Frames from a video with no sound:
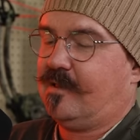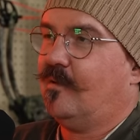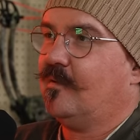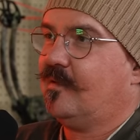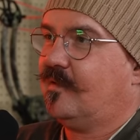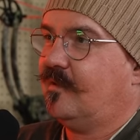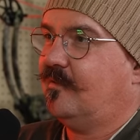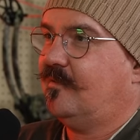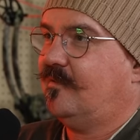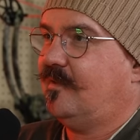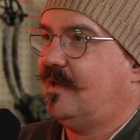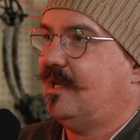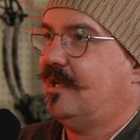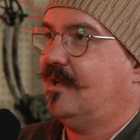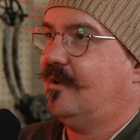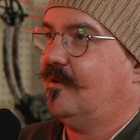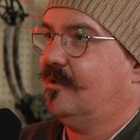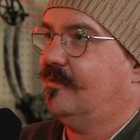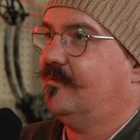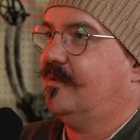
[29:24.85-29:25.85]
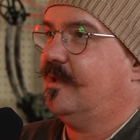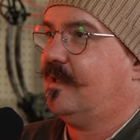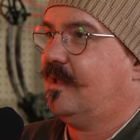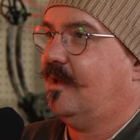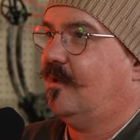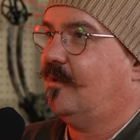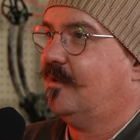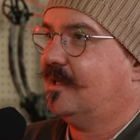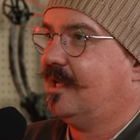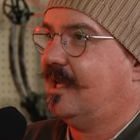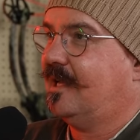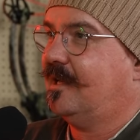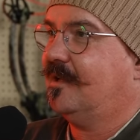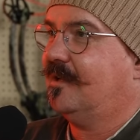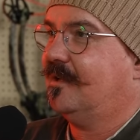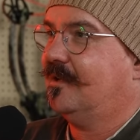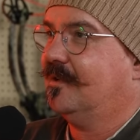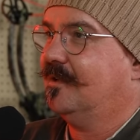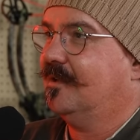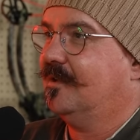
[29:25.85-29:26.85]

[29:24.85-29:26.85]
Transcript: also feeding all of this health data